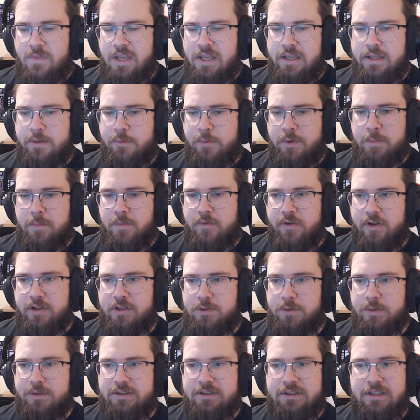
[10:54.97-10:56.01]
Then we can move on
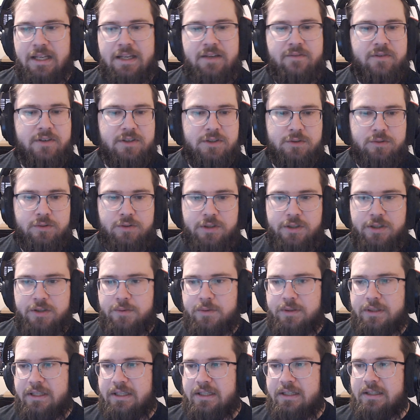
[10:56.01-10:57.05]
to a slight visual
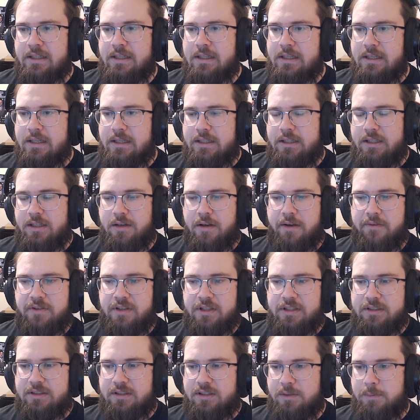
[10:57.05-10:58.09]
acuity. You know,
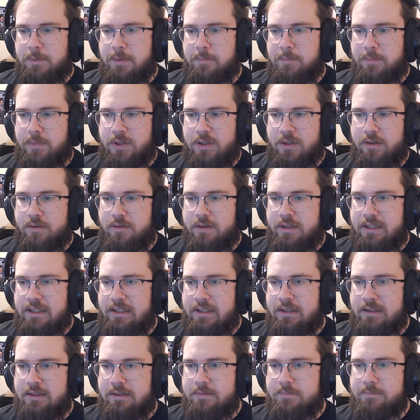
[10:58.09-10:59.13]
everything's a little bit
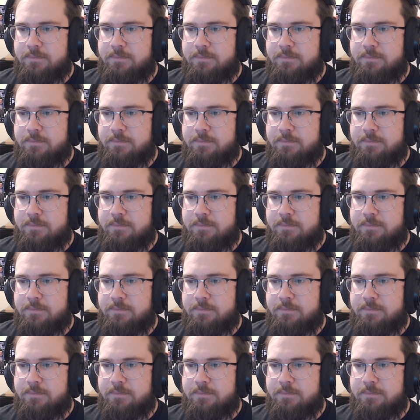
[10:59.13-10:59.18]
blurry.